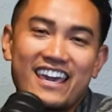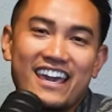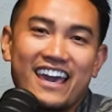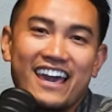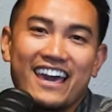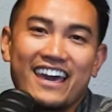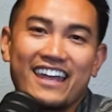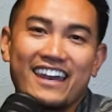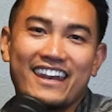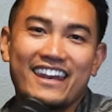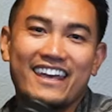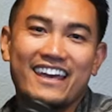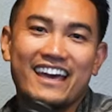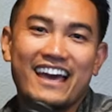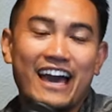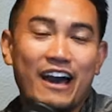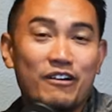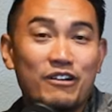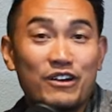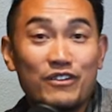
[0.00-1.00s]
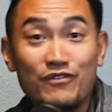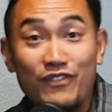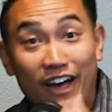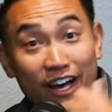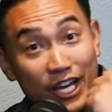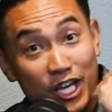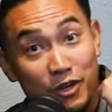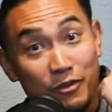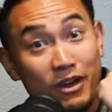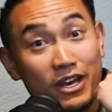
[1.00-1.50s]
and how to
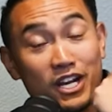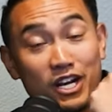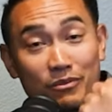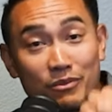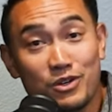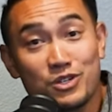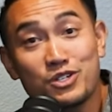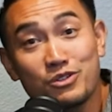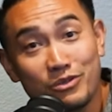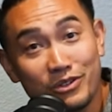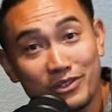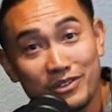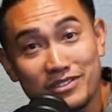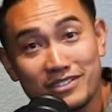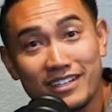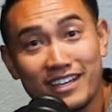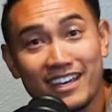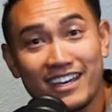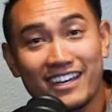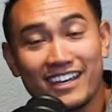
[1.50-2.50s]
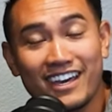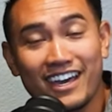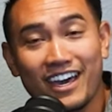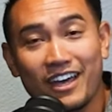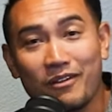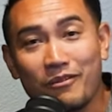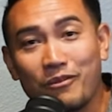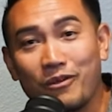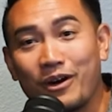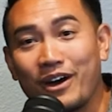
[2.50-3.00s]
evaluate commercial real estate
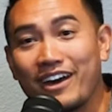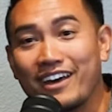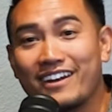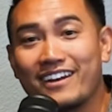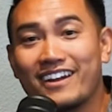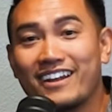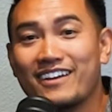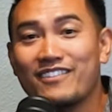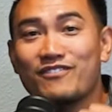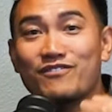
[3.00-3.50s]
and what